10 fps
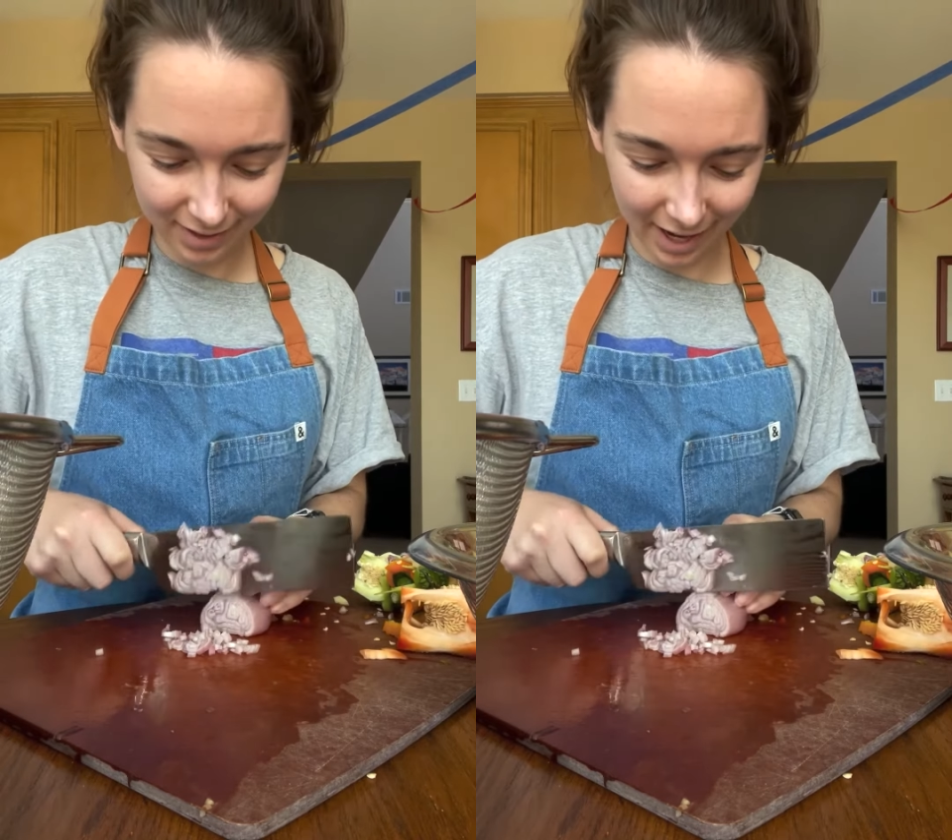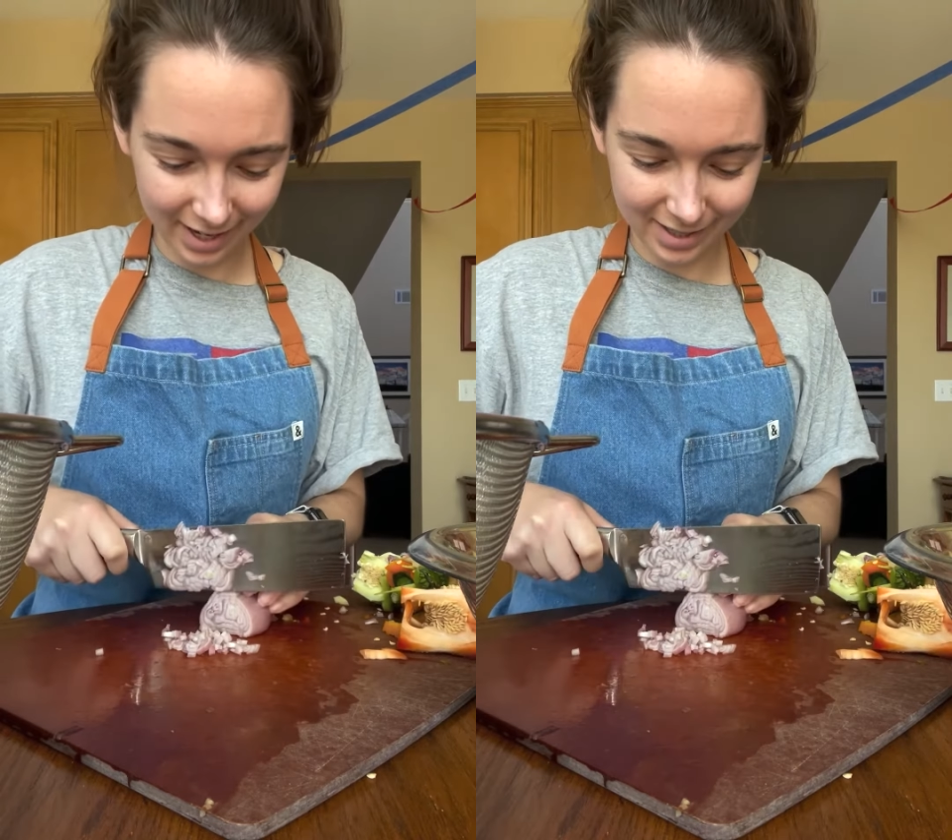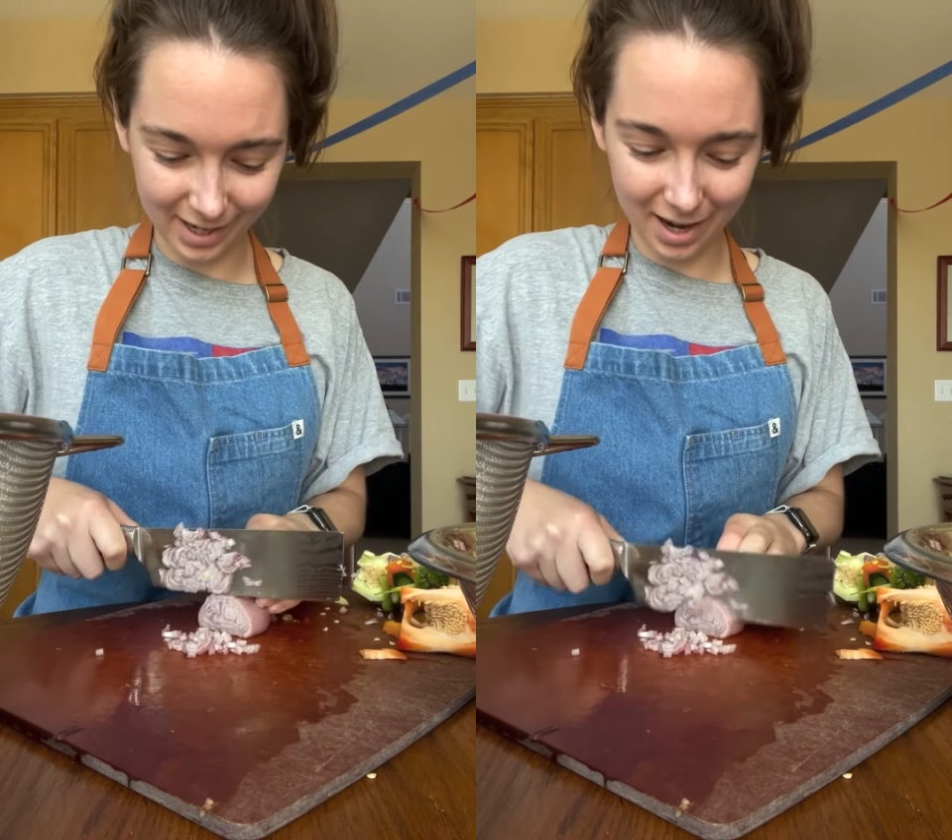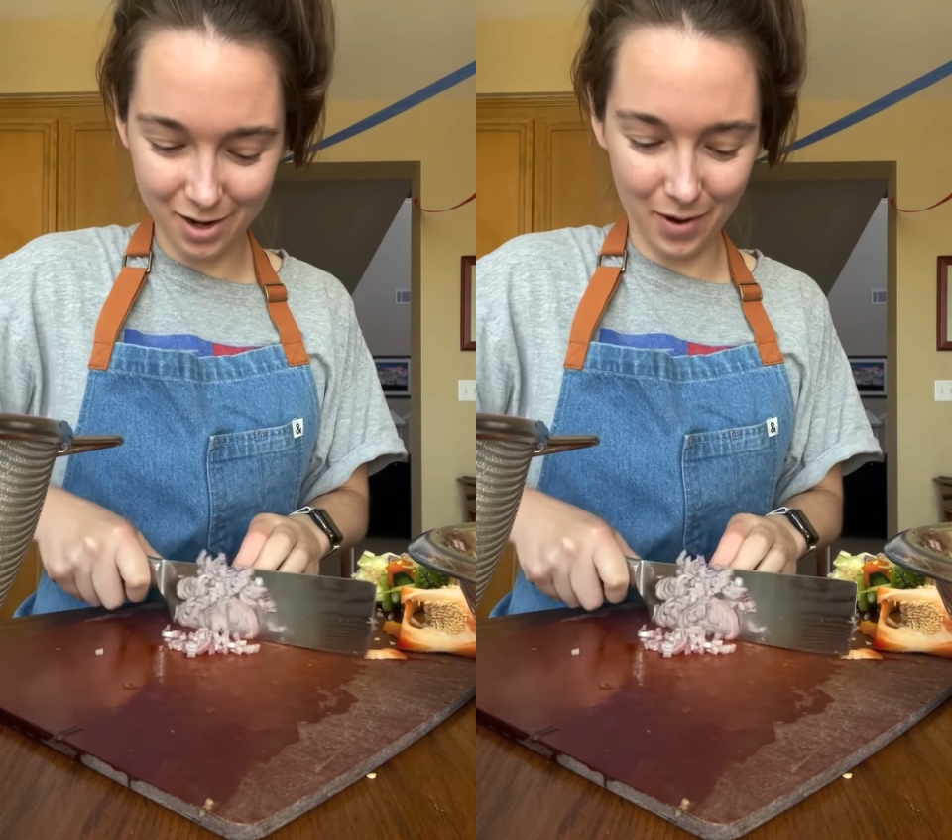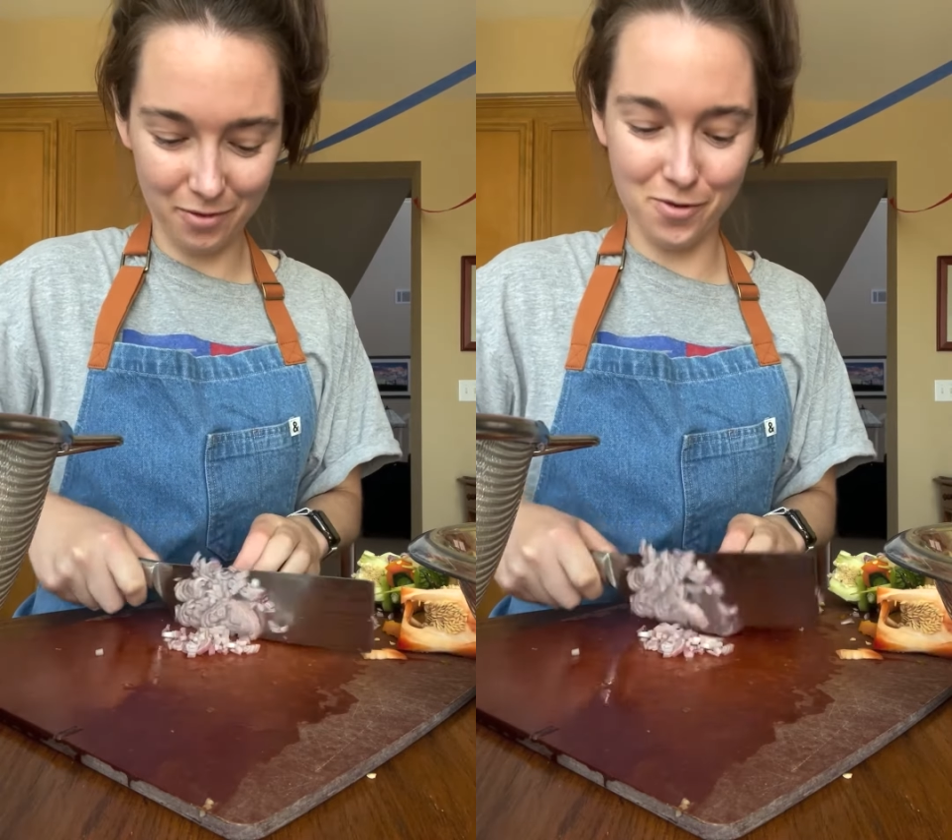I get excited
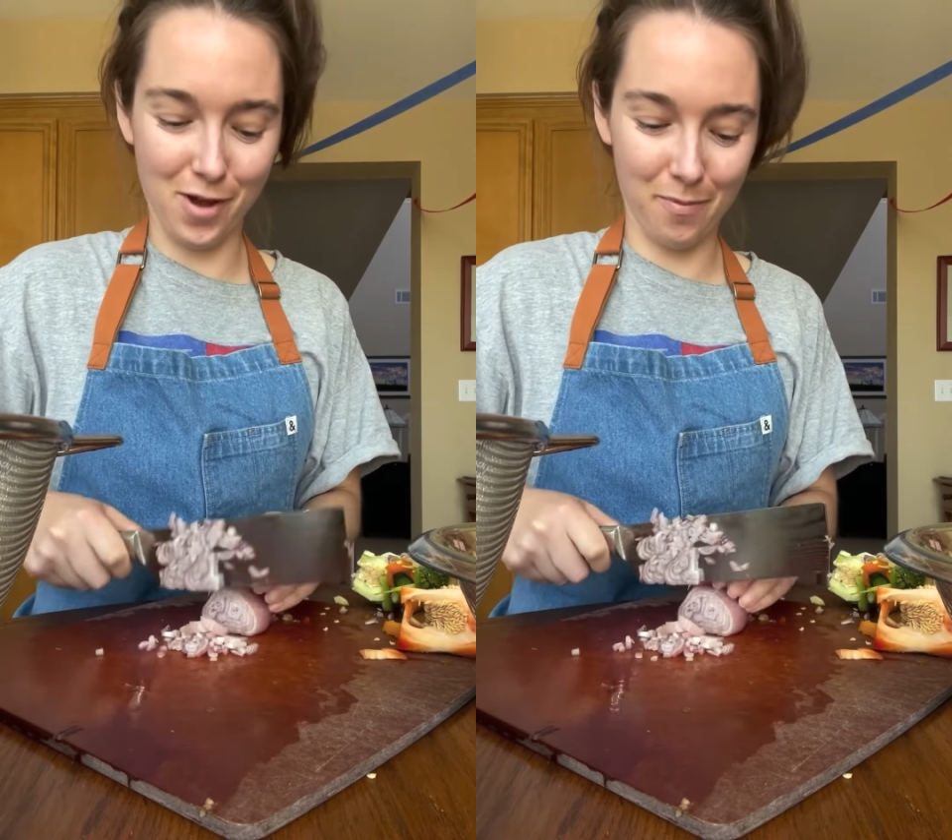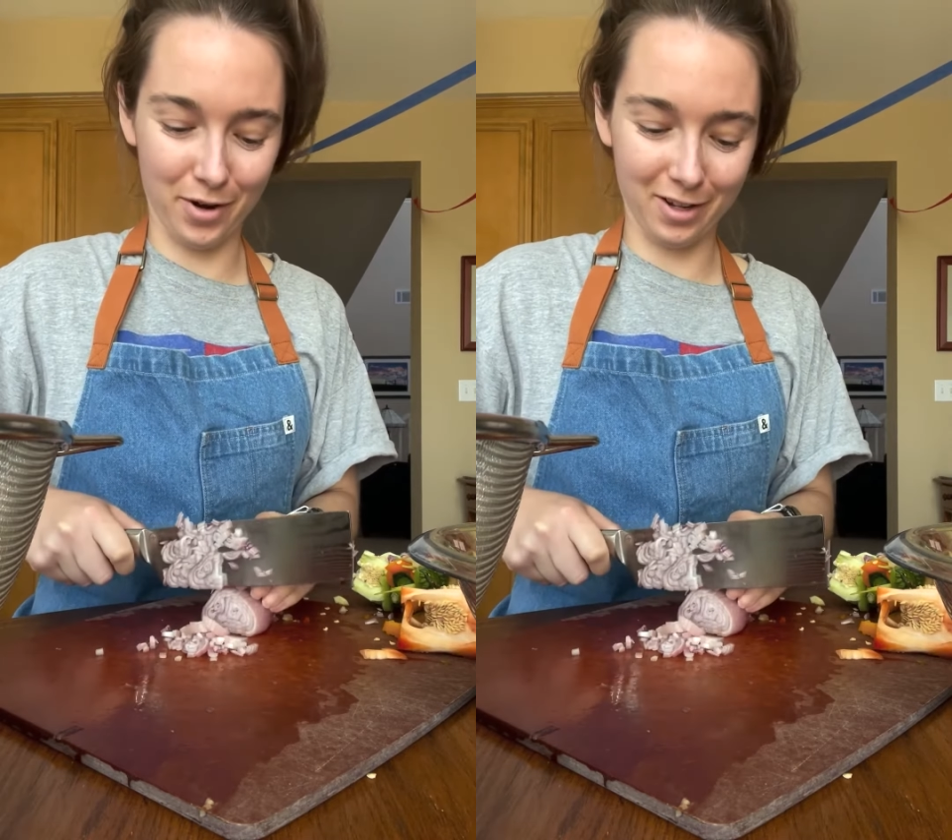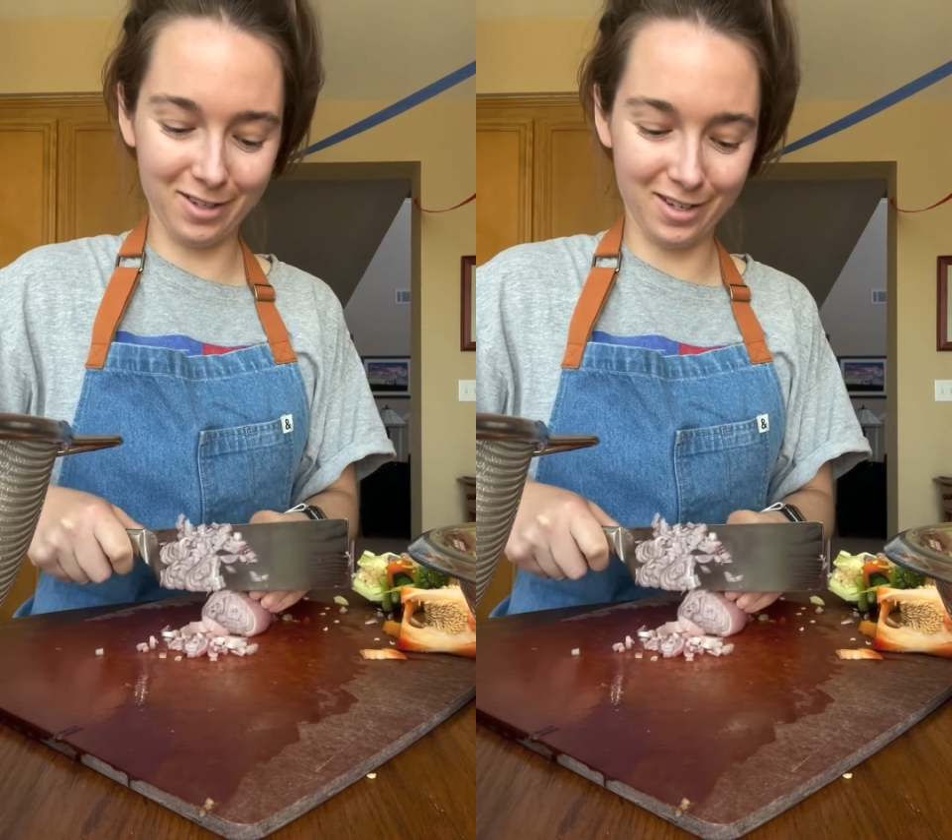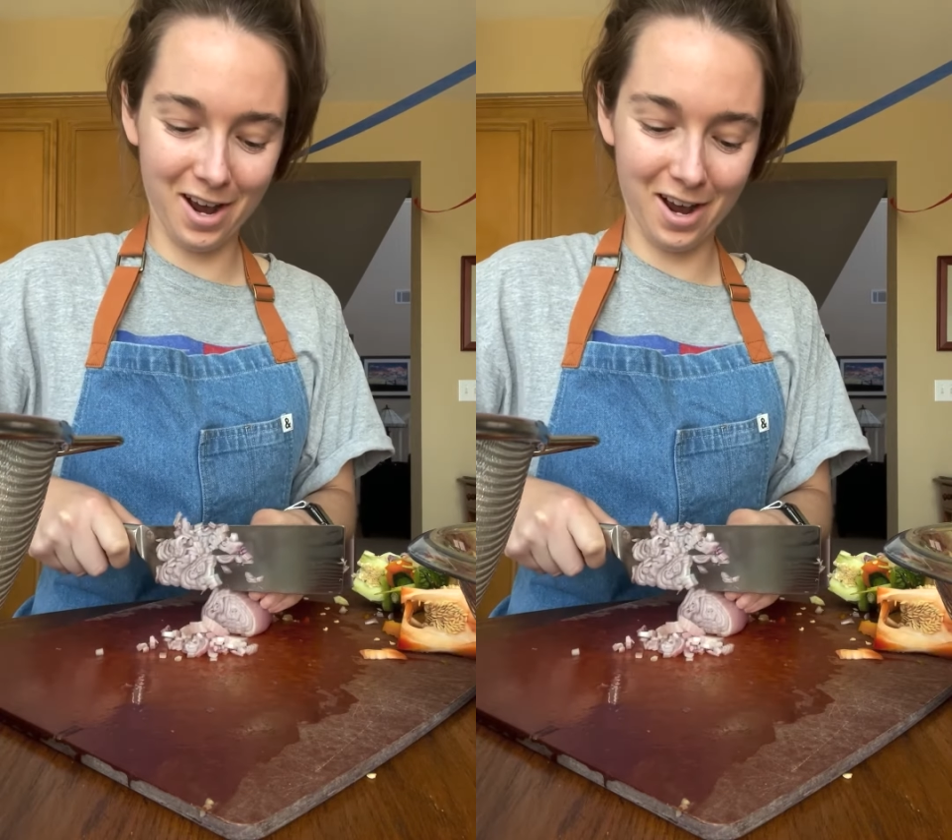about new aprons.